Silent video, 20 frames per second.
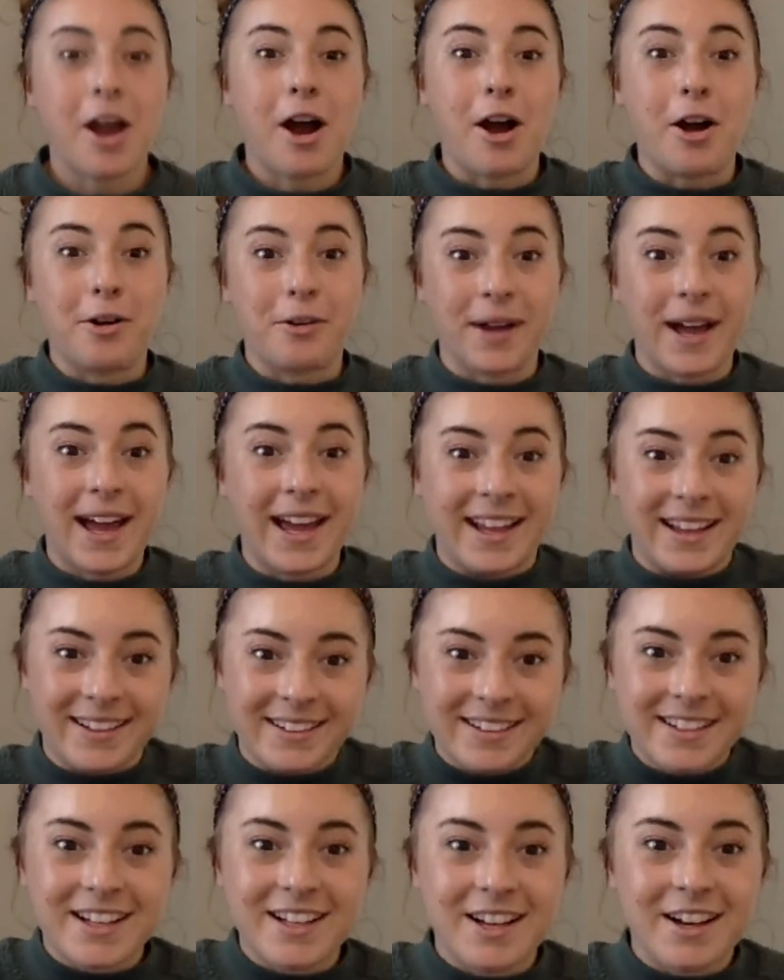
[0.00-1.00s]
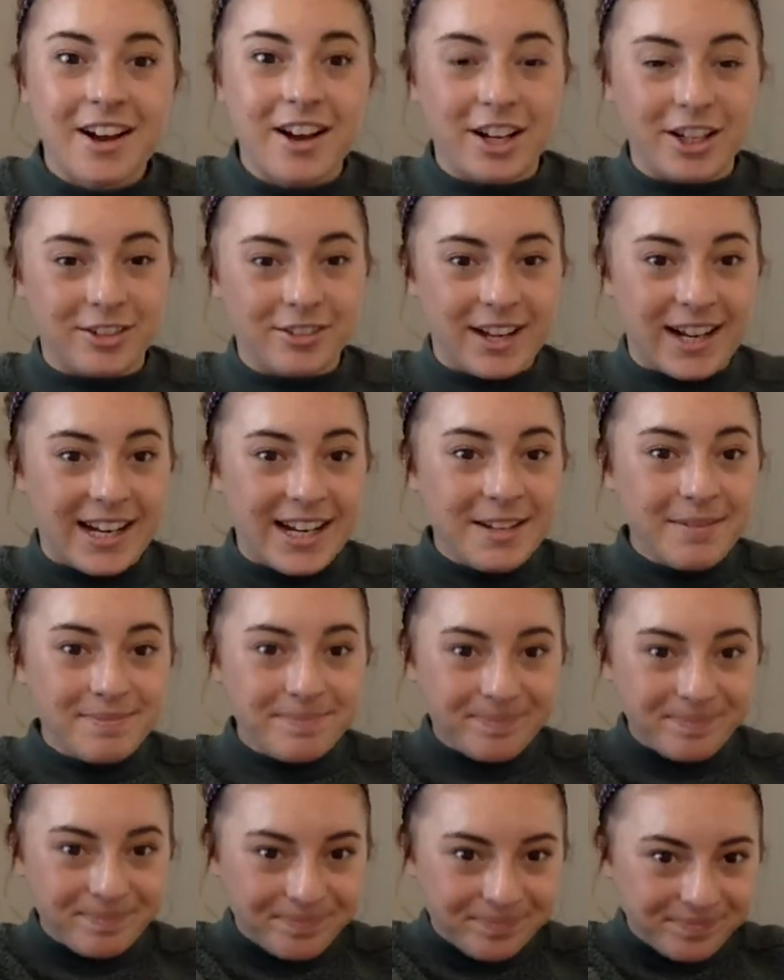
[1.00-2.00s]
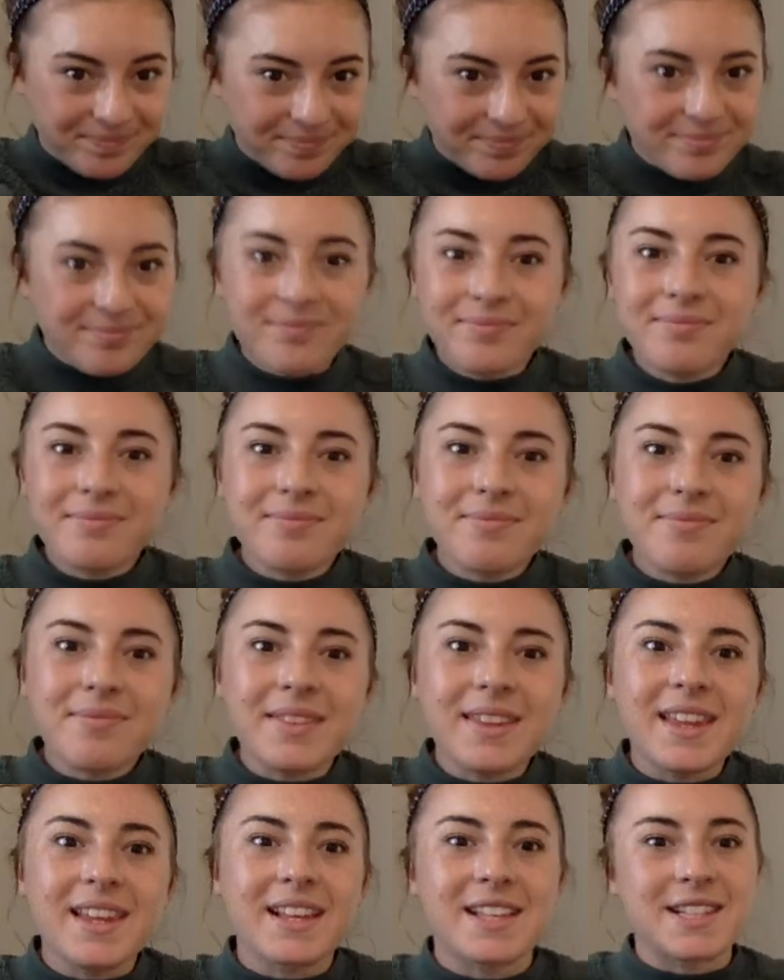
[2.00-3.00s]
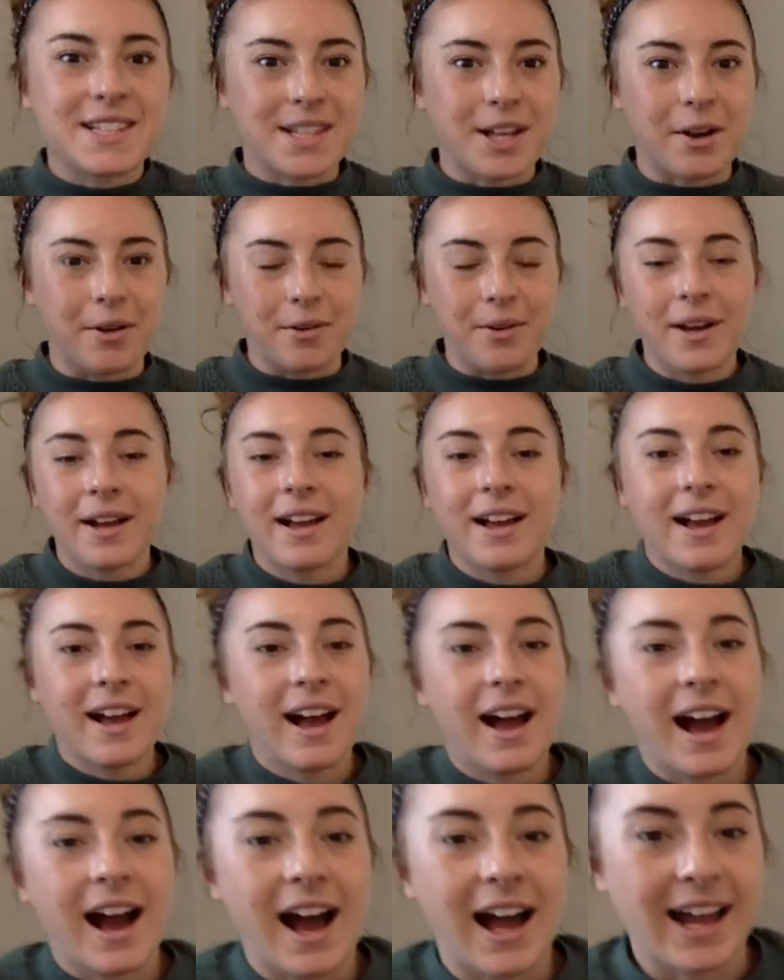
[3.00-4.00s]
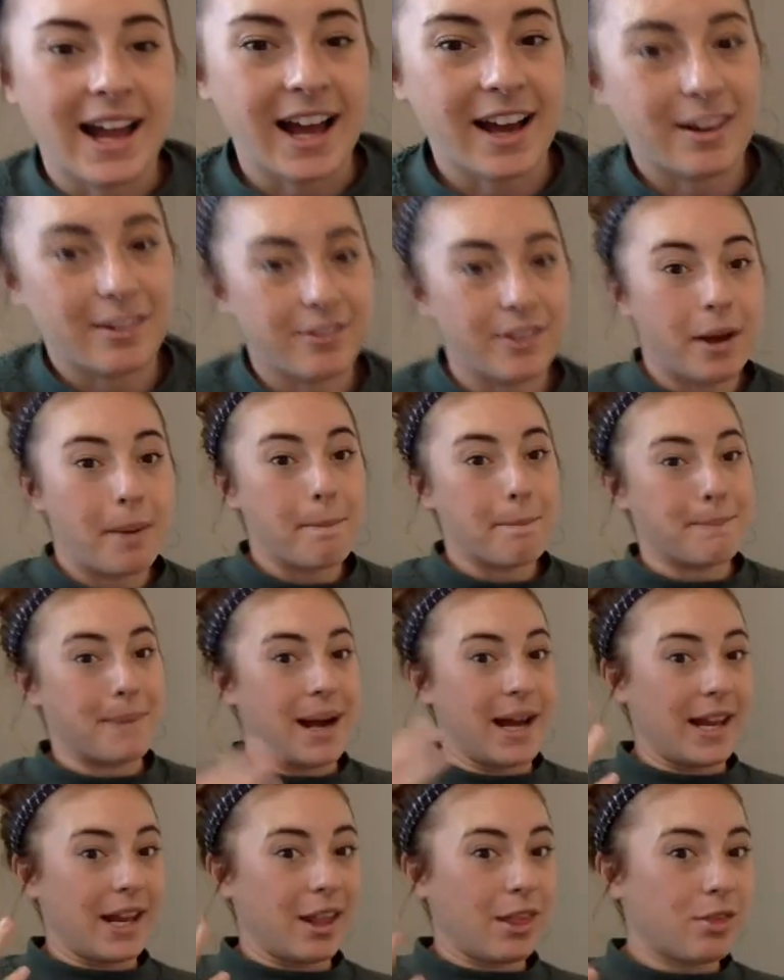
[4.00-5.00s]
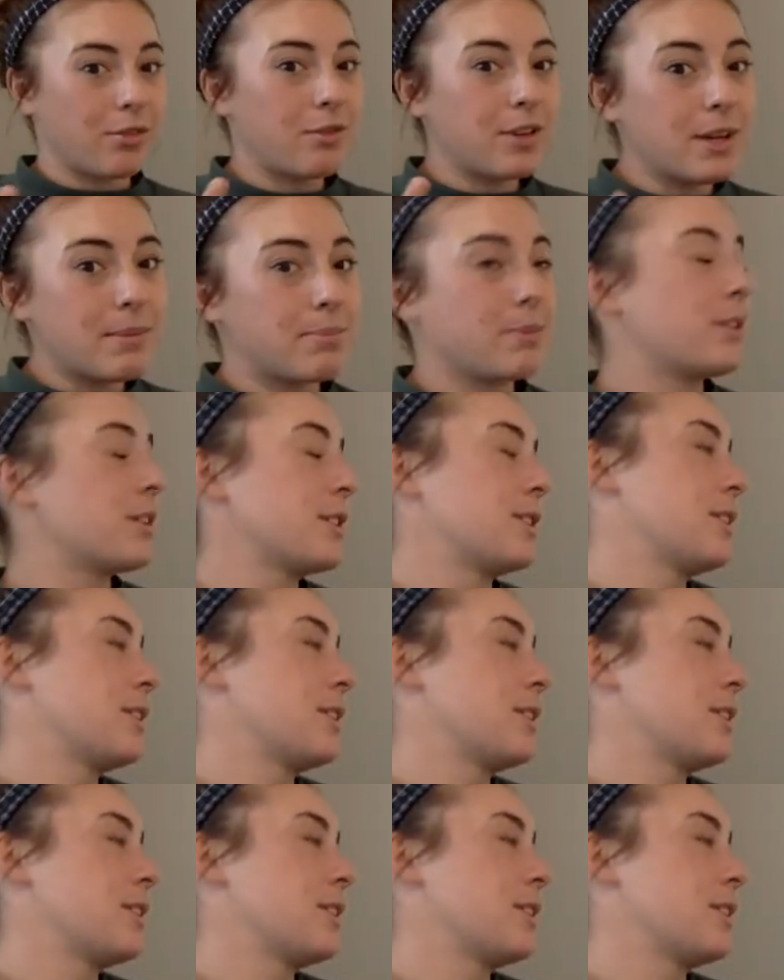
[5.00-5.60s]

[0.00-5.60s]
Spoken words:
Okay, are you ready? So I have my 3 books